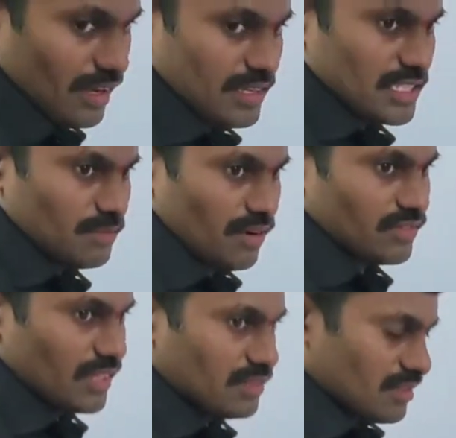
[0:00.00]
LCM of
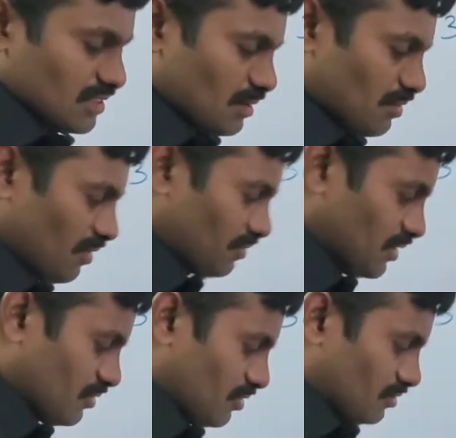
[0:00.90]
36 comma
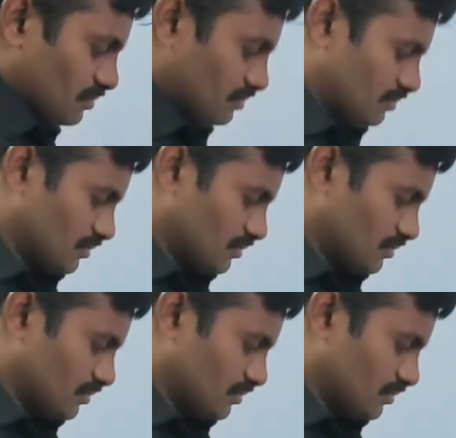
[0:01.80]
54.